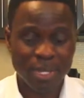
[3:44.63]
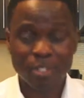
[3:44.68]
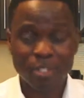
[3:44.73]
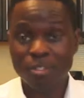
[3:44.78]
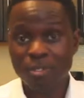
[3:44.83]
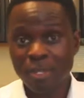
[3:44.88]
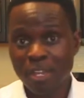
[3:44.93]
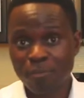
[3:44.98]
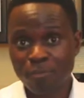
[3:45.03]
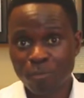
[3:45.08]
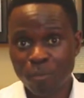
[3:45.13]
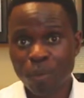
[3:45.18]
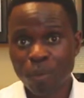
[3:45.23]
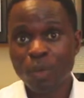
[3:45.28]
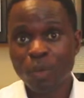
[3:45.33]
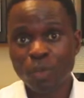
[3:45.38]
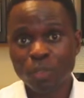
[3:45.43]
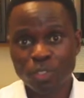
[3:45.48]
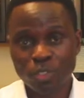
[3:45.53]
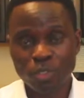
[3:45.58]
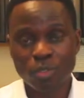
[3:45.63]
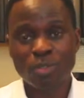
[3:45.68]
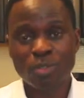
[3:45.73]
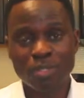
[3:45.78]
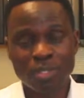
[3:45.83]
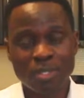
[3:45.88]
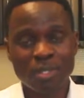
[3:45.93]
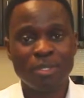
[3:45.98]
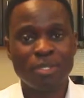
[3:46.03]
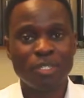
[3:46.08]
Actually, we have more
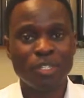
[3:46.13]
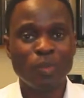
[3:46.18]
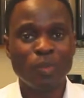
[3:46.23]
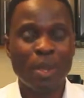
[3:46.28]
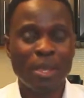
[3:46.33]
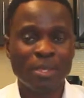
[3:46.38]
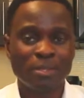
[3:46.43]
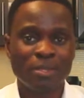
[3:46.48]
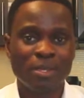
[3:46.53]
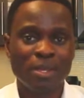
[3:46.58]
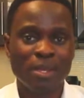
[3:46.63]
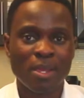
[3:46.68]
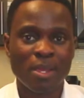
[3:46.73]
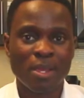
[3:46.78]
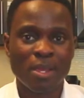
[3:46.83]
students here in the US